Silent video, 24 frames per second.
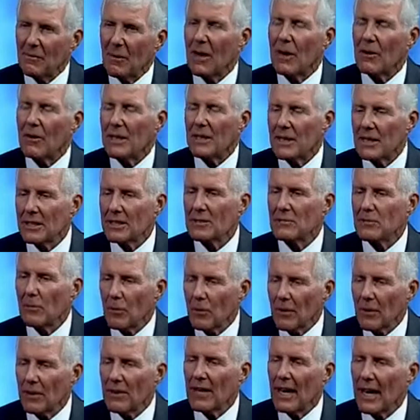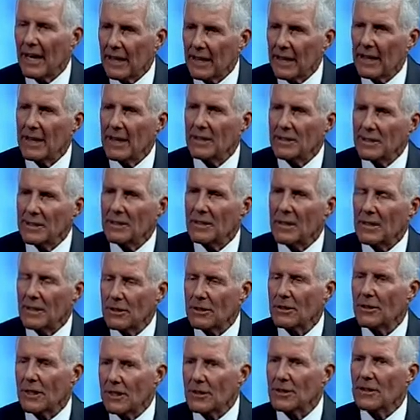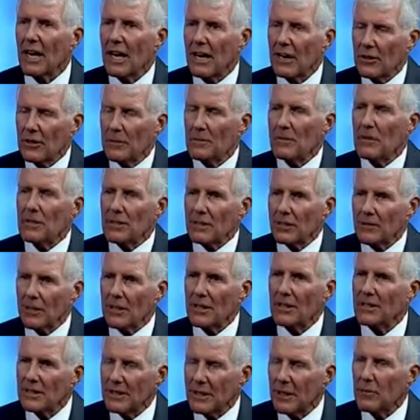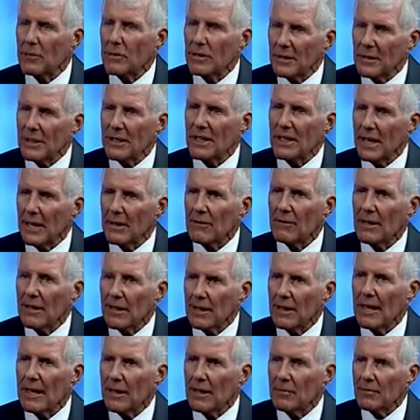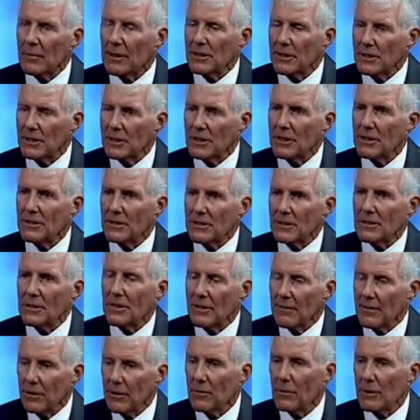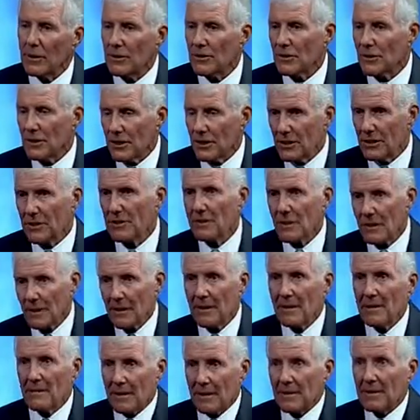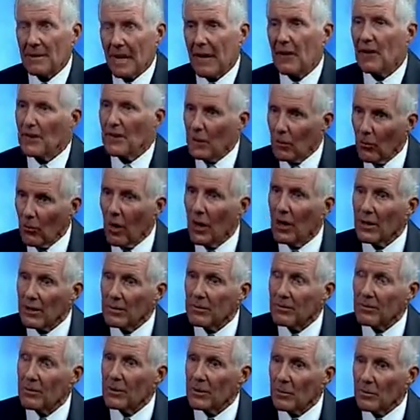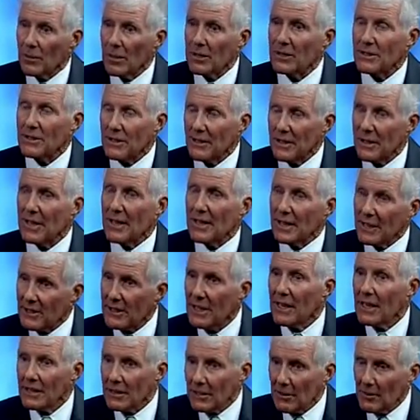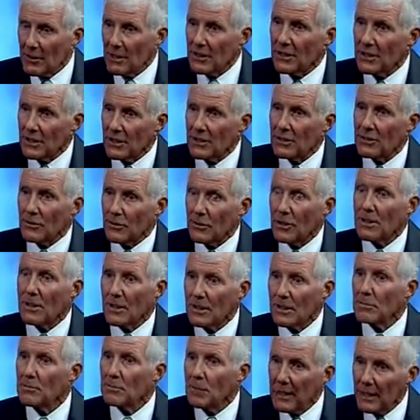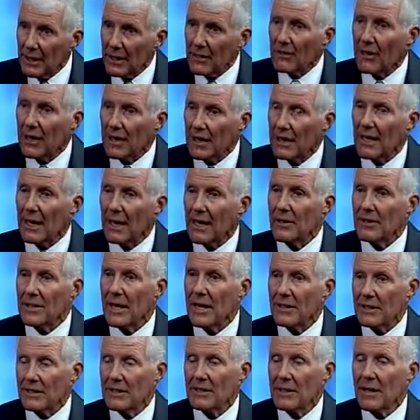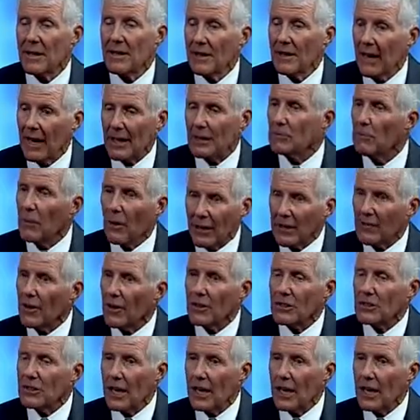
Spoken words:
Well, it is more than that, and it's the entire administration that we're looking at right now. But she's, if you will, she's carrying the water for the President of the United States. I mean, she's doing his bidding right now, and that's part of her